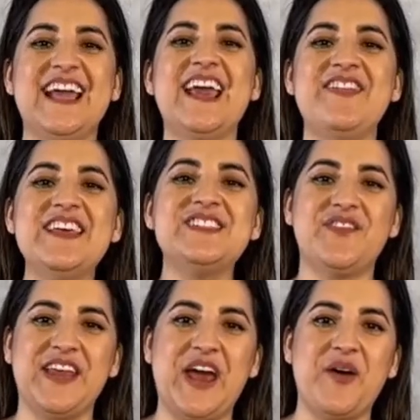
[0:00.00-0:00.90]
In this
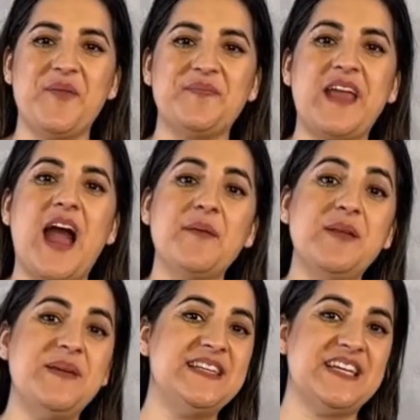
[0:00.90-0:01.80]
video, I'm
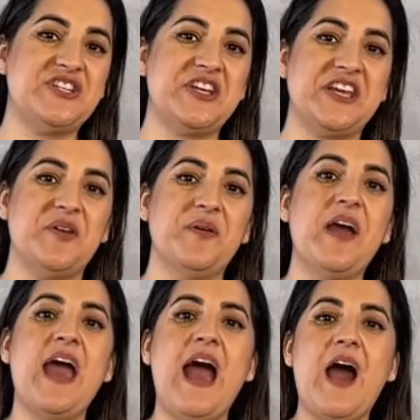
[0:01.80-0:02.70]
going to be teaching you
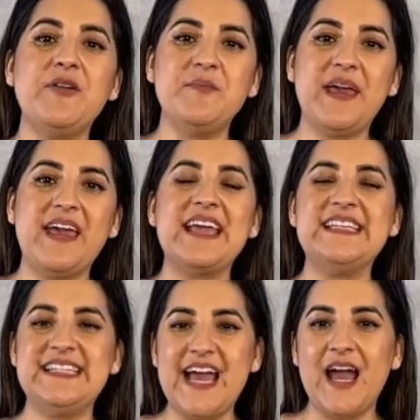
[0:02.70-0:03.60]
how to make a
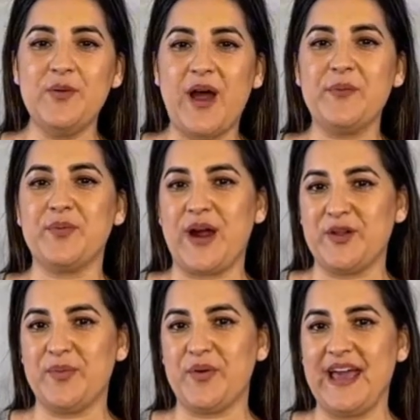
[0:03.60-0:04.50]
DIY
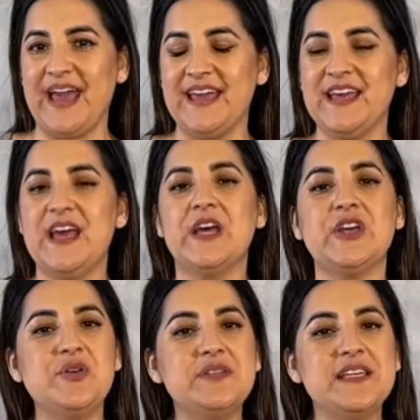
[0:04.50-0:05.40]
bridal bouquet
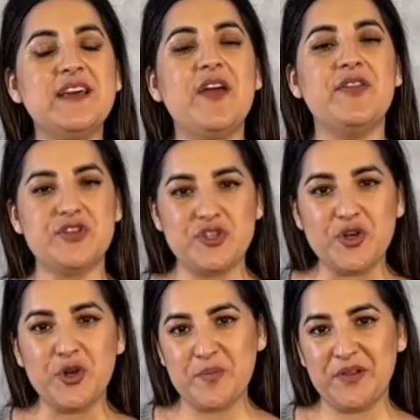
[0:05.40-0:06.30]
using the
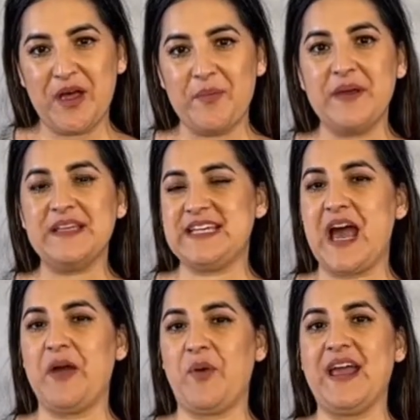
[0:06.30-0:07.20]
Sugar Plum
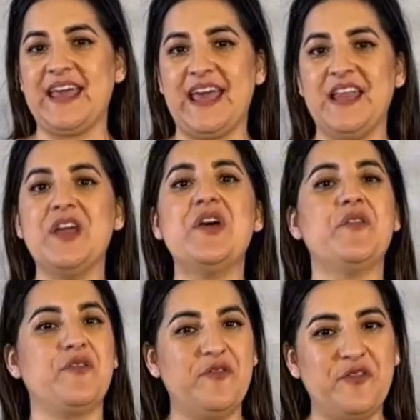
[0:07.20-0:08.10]
DIY kit
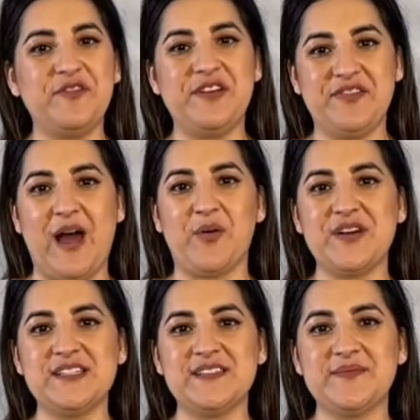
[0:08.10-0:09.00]
from
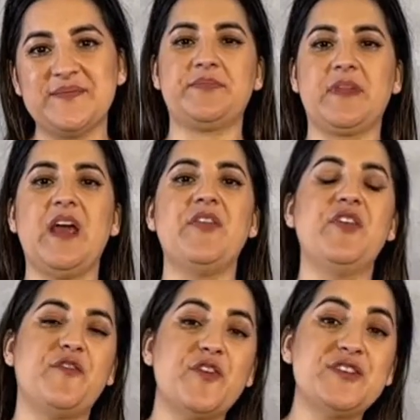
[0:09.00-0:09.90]
FiftyFlowers.
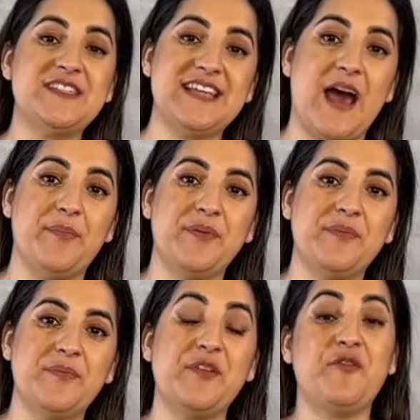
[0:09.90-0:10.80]
The first step
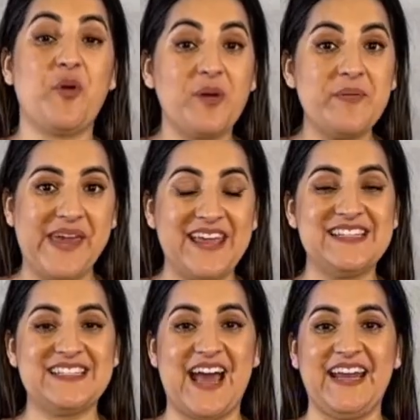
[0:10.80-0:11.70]
before we begin
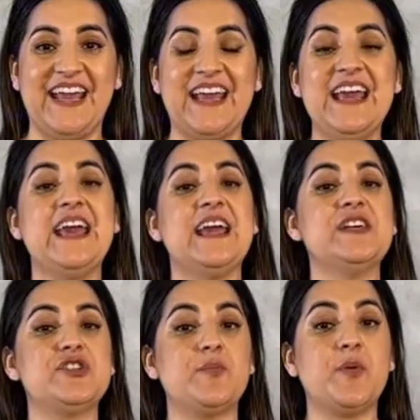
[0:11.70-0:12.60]
designing
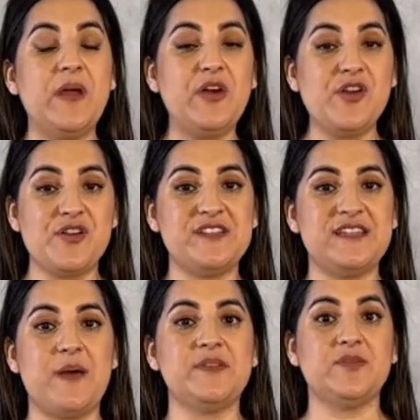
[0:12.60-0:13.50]
is to prepare your
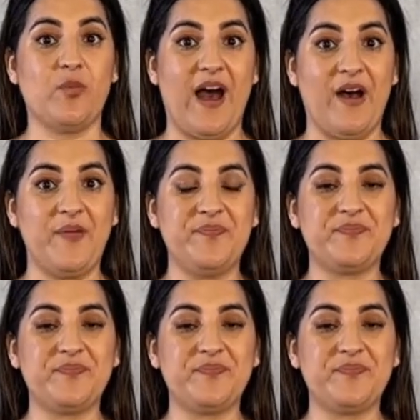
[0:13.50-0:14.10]
stems well.